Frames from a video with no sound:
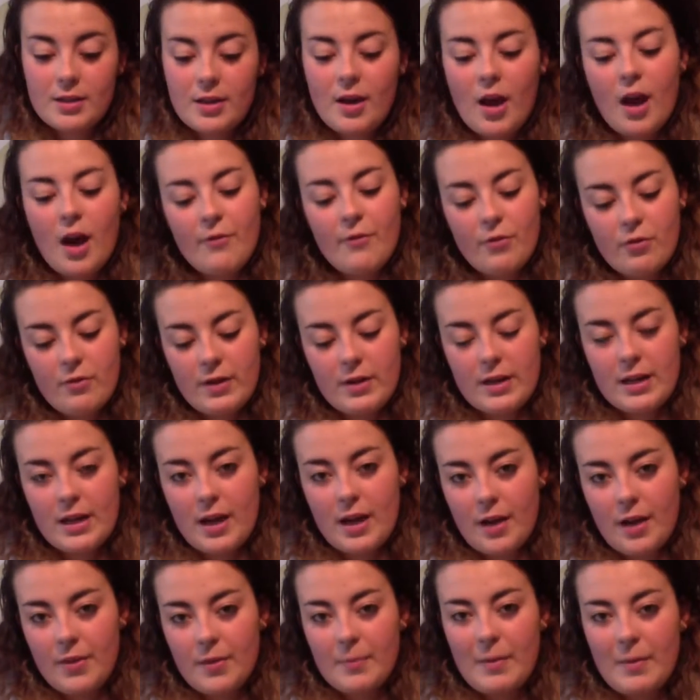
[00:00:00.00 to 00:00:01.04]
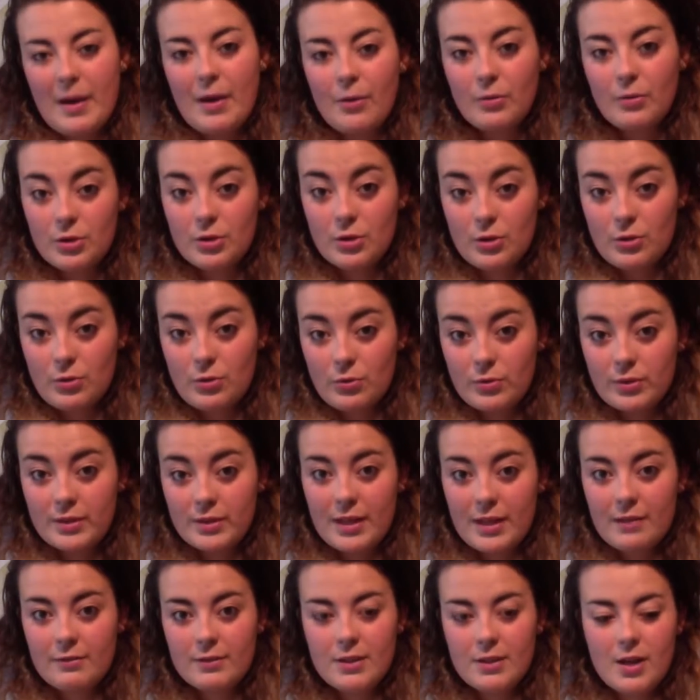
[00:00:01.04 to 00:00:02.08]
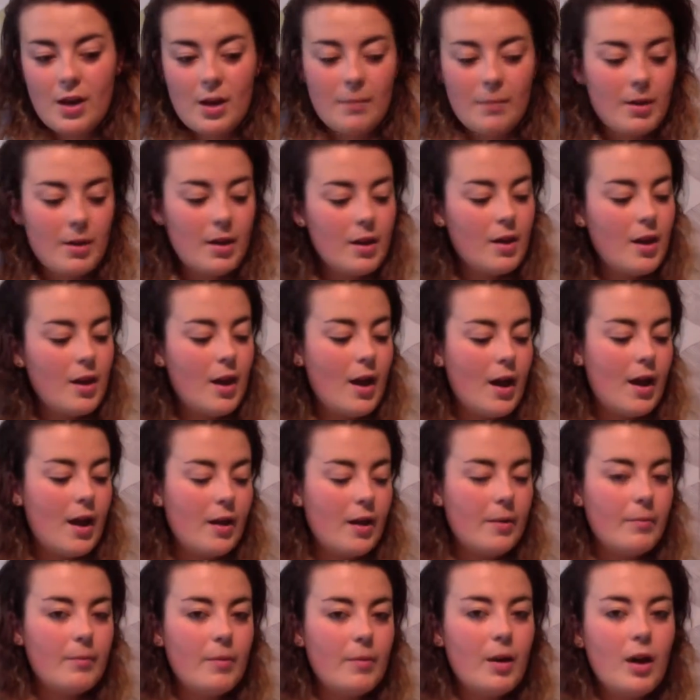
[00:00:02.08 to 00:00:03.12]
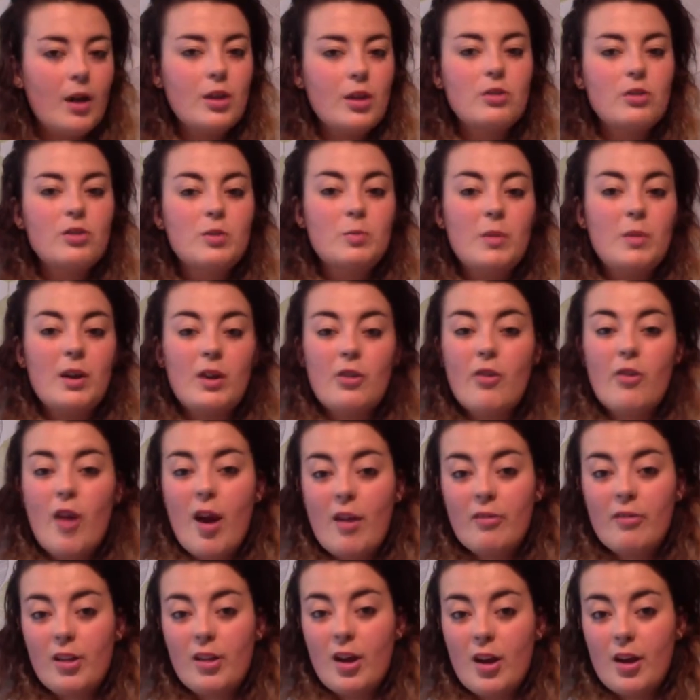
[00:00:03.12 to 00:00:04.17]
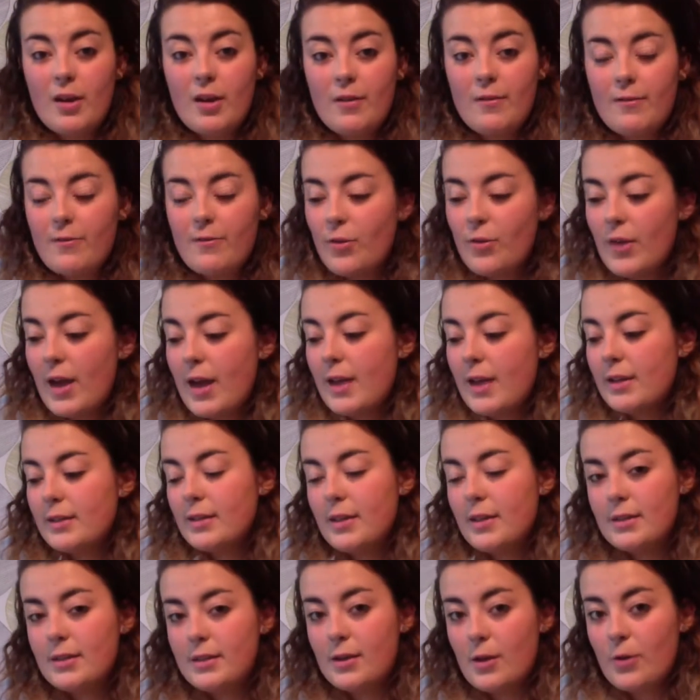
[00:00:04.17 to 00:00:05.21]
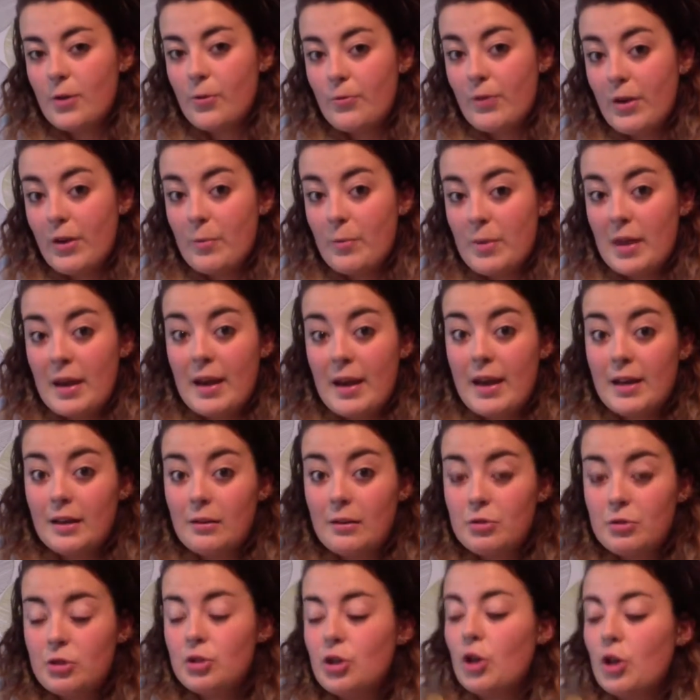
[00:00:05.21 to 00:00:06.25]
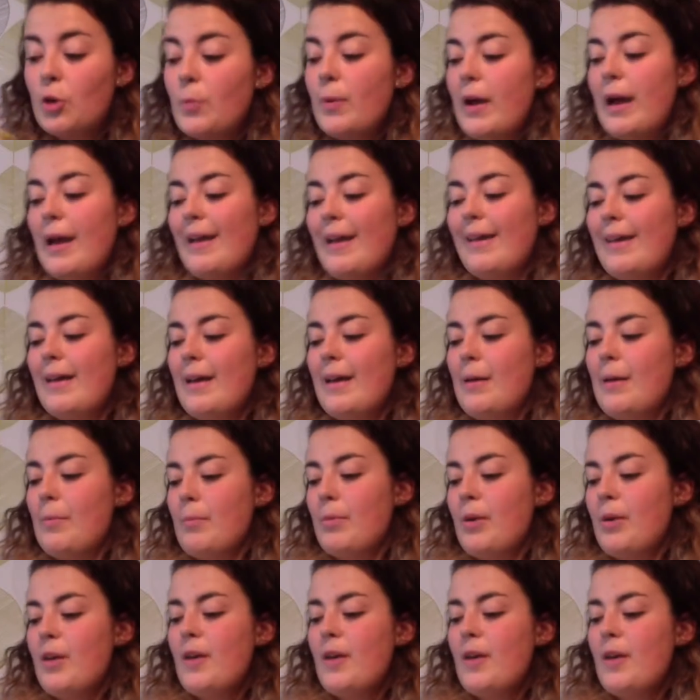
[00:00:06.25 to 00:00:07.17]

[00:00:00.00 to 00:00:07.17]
I've already cut them out to save time. I use my craft knife for that, so that would be an adult's job at camp.